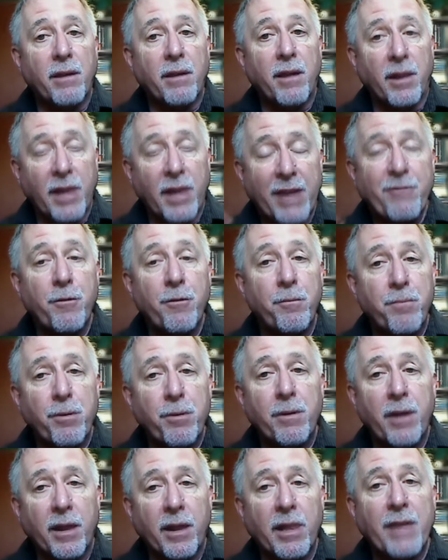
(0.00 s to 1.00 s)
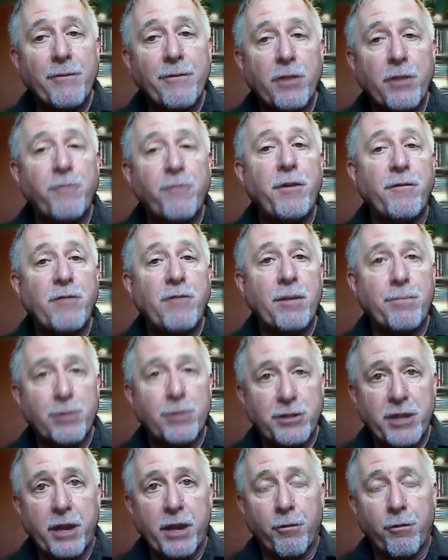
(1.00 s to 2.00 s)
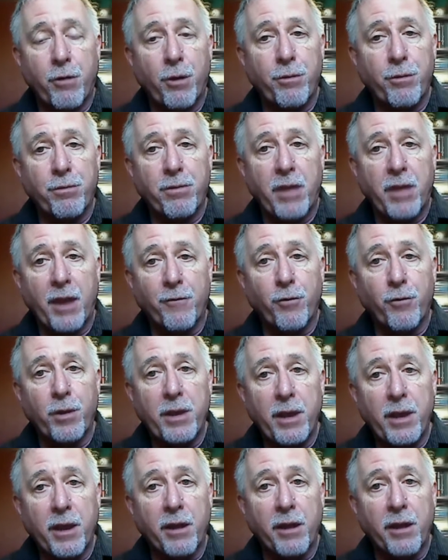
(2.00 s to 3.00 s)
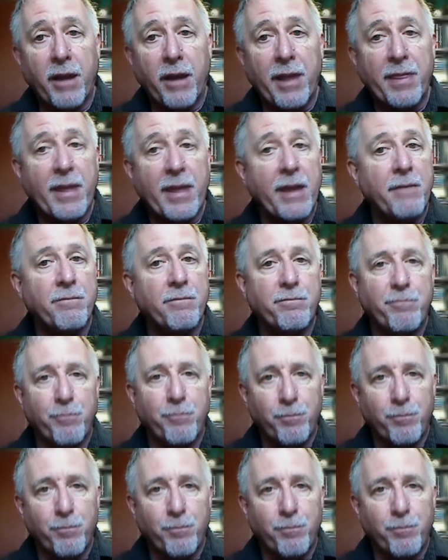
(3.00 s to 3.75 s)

11 to 15% growth every year, and they